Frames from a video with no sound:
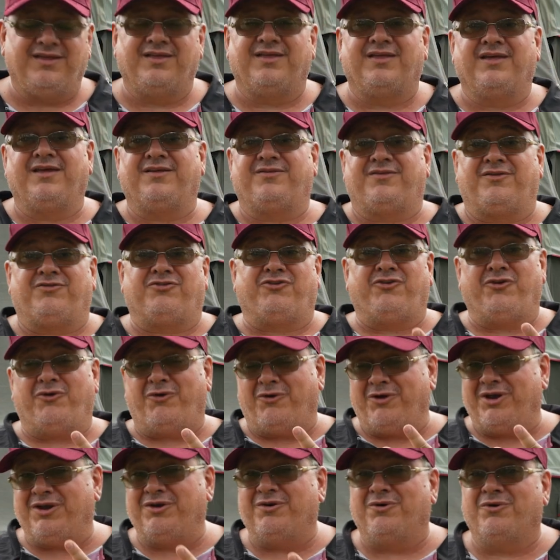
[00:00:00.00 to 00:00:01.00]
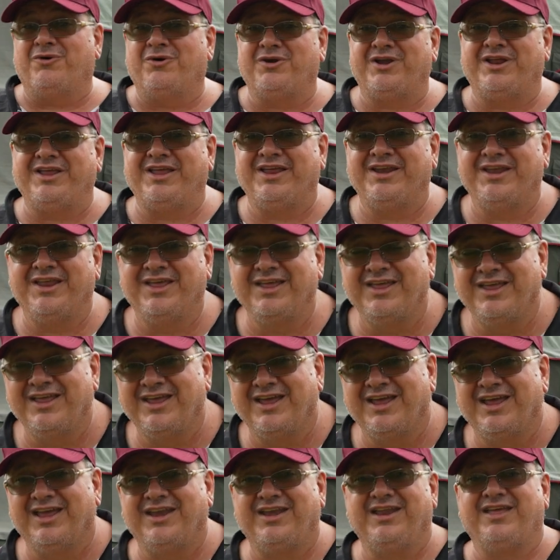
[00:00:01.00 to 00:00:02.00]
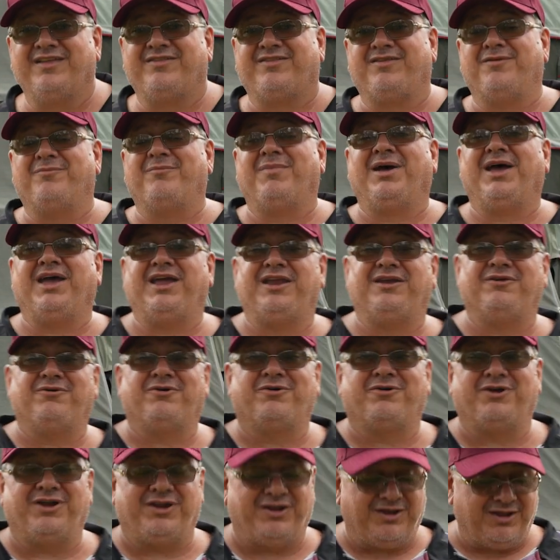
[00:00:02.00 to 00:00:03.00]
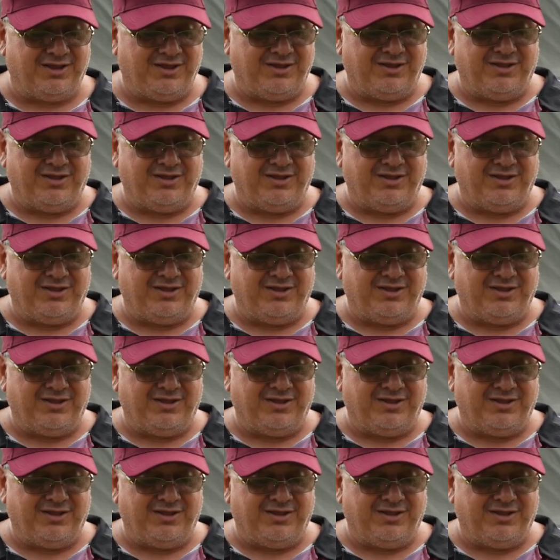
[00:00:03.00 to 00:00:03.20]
There's a touring awning and there's a main awning.